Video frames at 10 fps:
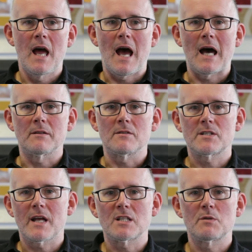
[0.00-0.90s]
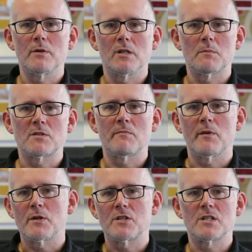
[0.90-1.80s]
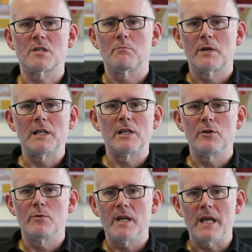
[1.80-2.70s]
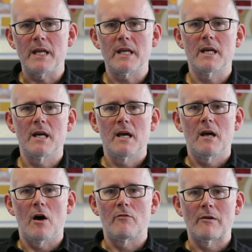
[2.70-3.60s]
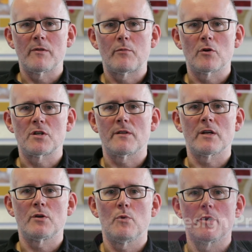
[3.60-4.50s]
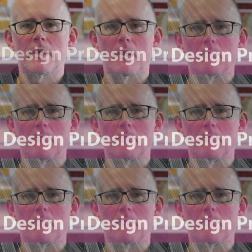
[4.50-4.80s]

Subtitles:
and start to build up something which is completely unique around the project that you're working on.